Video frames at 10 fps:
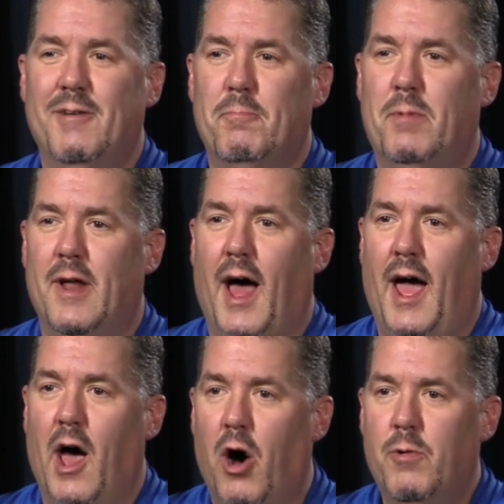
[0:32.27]
But I
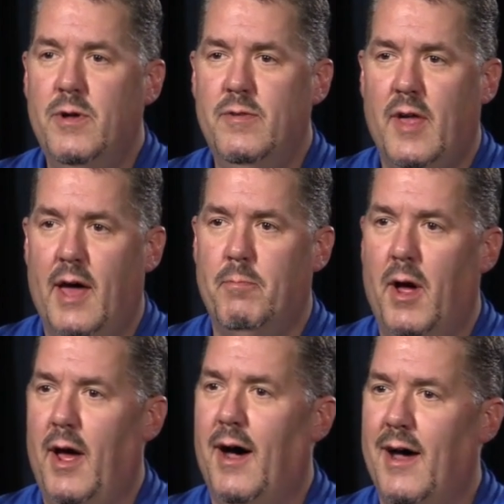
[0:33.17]
always had my
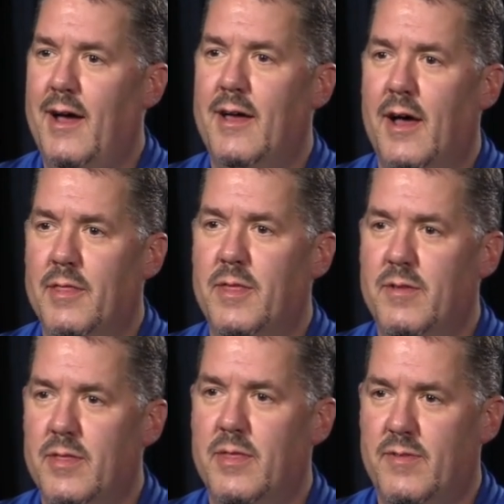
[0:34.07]
eye on
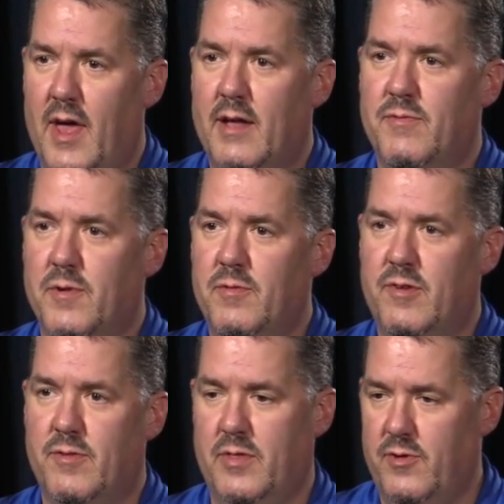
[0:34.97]
the saxophone,
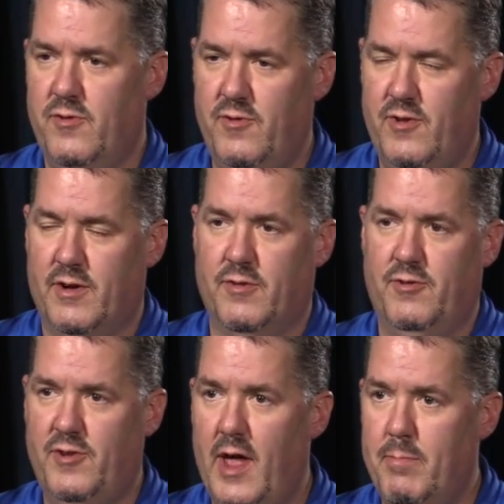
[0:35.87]
just the general
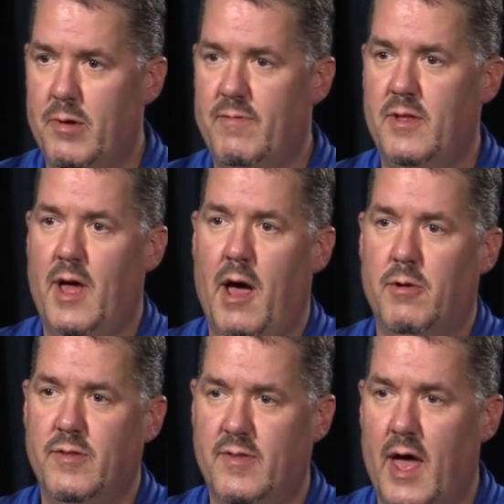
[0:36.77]
shape of it, how
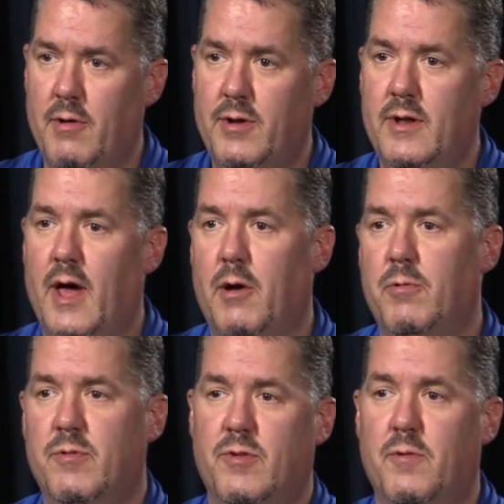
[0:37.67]
it sounded, how it
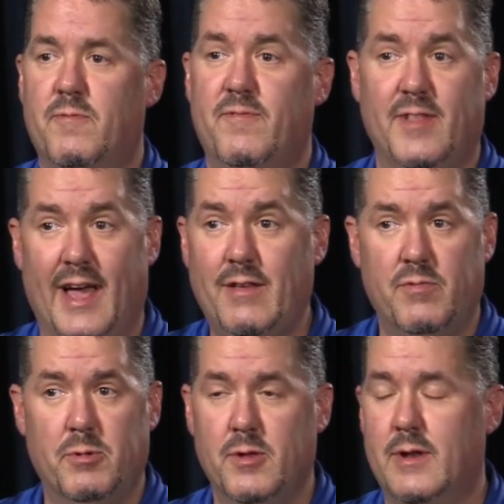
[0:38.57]
was so
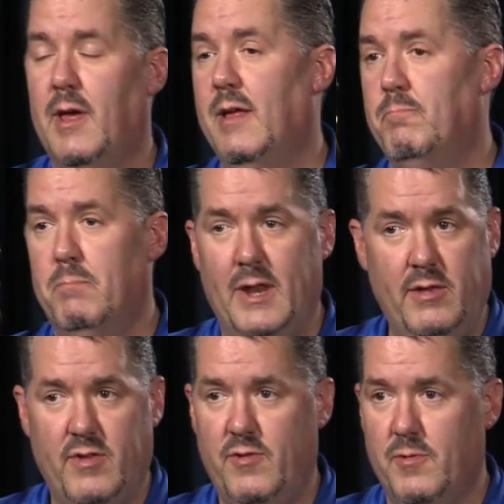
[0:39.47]
flexible in many
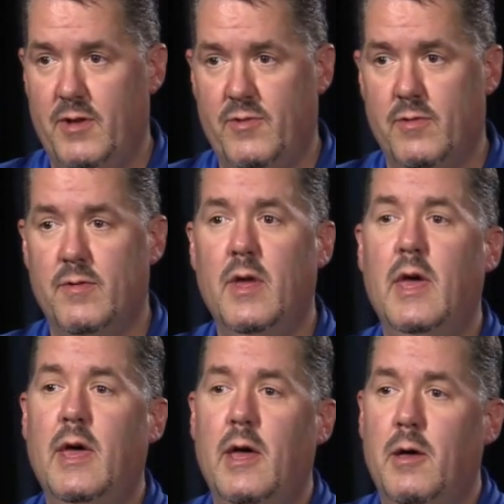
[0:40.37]
situations.
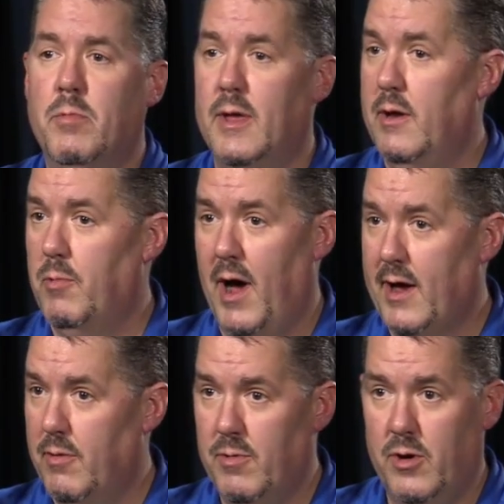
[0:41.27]
Playing rock
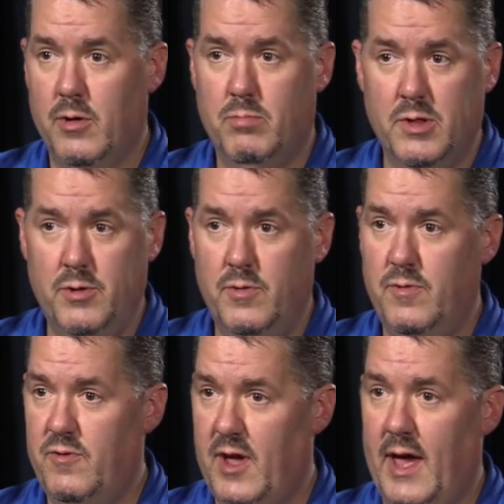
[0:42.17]
and roll, blues,
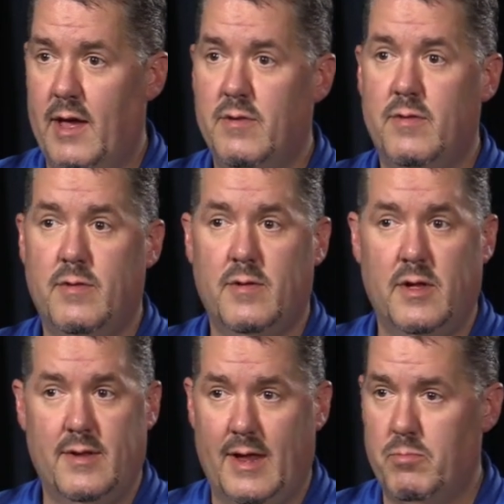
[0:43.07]
jazz,
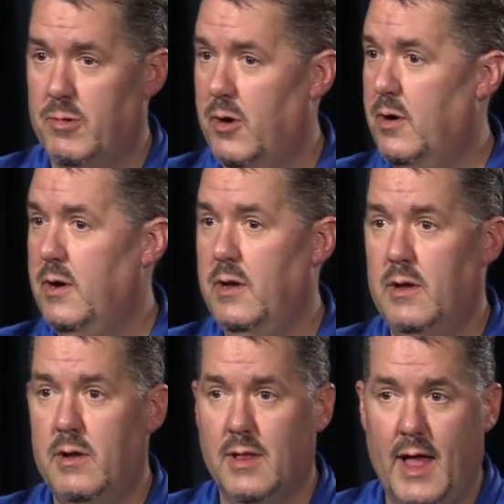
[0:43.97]
contemporary,
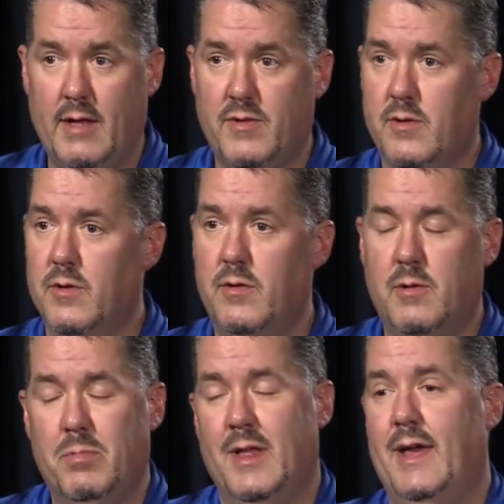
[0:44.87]
classical, you can
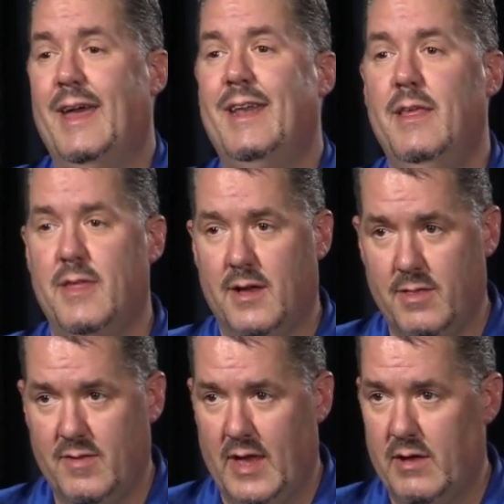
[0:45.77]
play anything on the
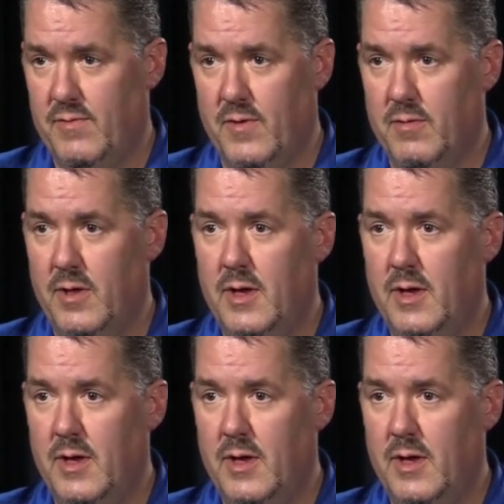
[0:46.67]
saxophone.